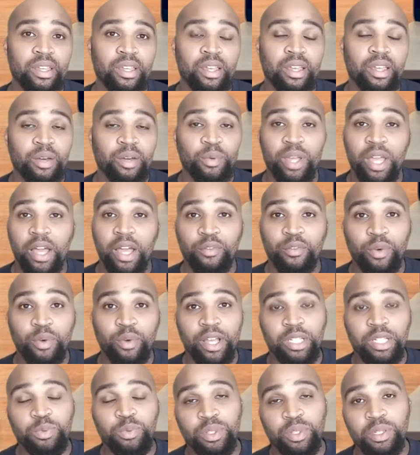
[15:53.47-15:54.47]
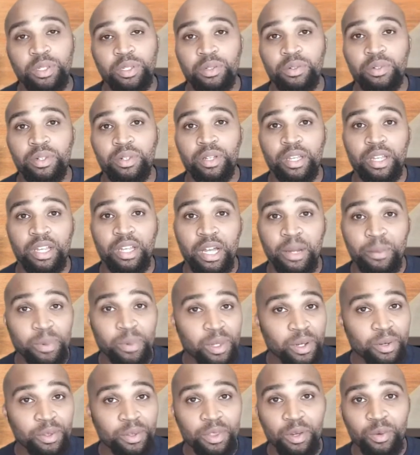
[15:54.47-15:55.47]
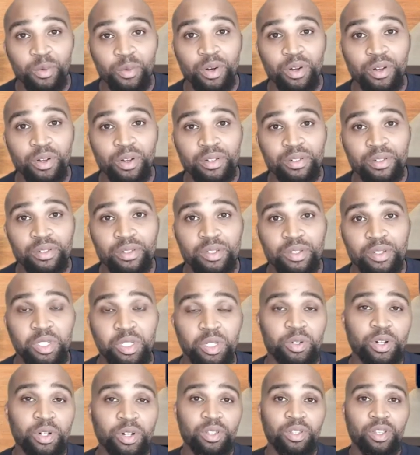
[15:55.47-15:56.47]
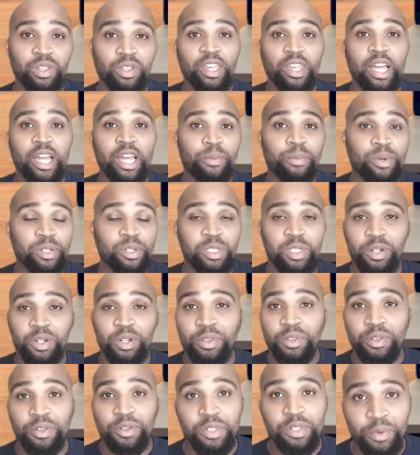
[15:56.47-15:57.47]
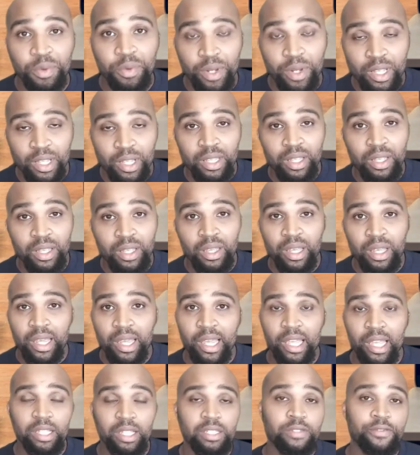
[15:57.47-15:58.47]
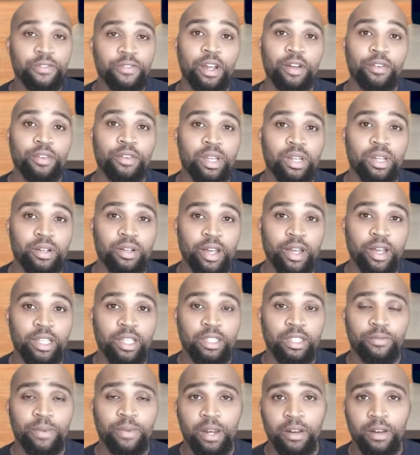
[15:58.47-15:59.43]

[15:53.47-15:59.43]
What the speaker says: We have ways where the student can upload the work, show it on the camera, share their screen, and it's very interactive.